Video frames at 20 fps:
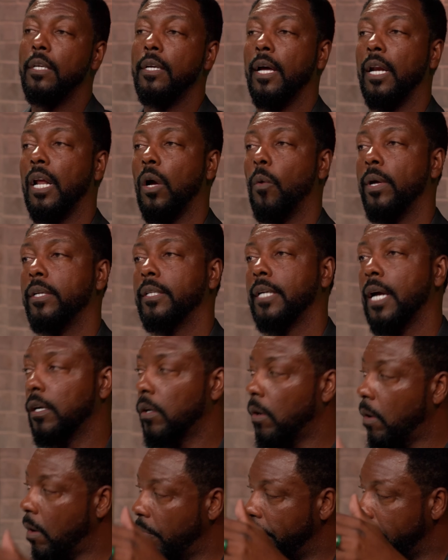And I went and got
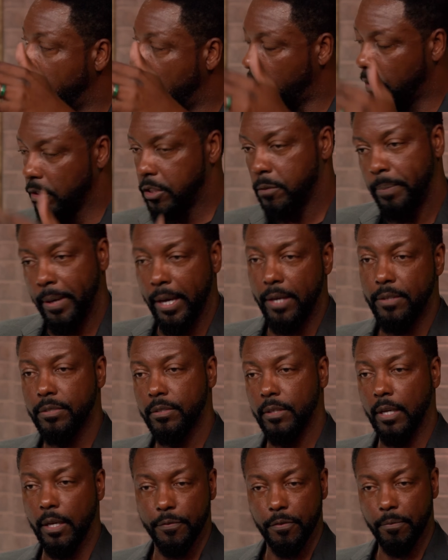all the
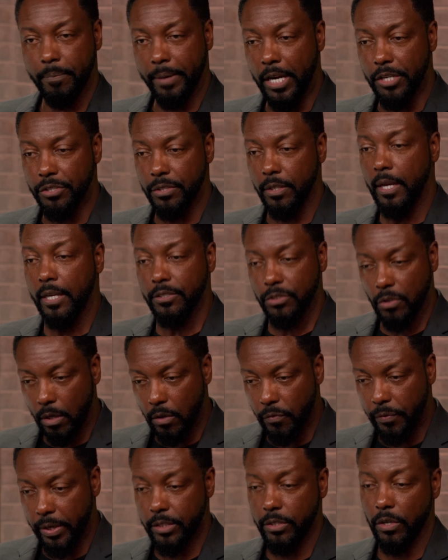aerospace information and
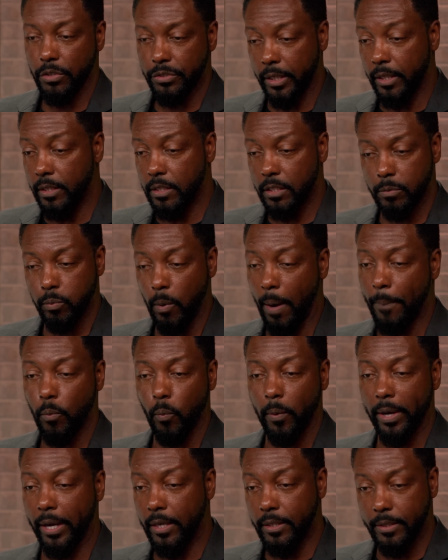started researching swept
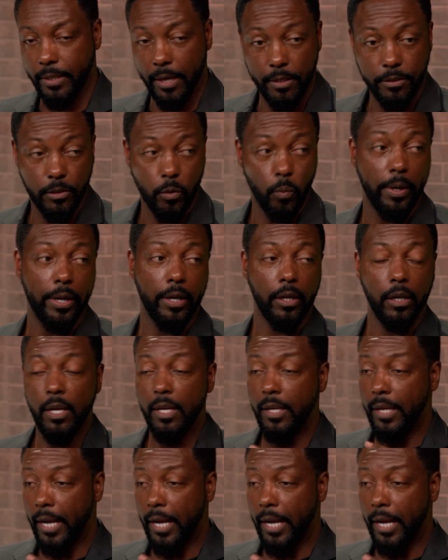wing, delta wing,